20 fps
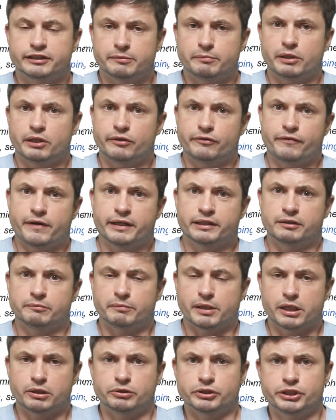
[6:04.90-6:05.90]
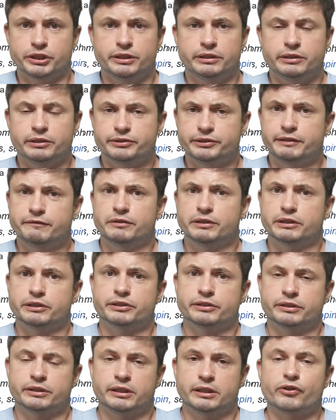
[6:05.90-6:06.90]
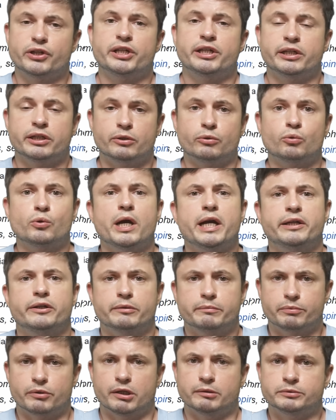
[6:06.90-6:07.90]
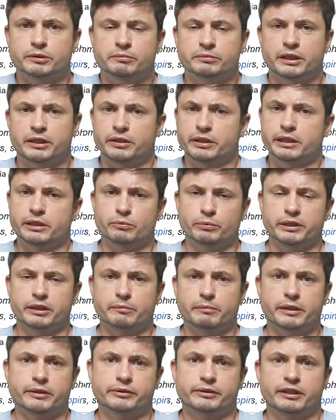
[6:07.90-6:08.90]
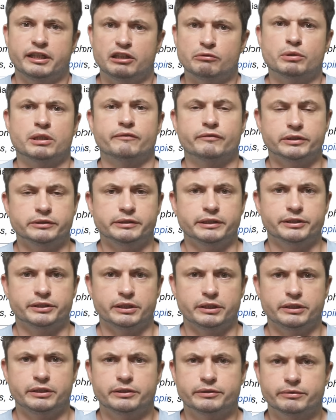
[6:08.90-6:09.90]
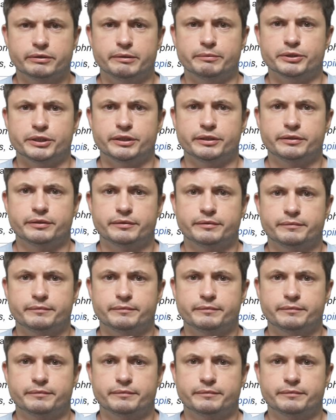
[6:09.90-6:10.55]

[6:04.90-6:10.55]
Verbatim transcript: As a matter of fact, in biology, there's even this free rider problem that you can read about in one of the links in the description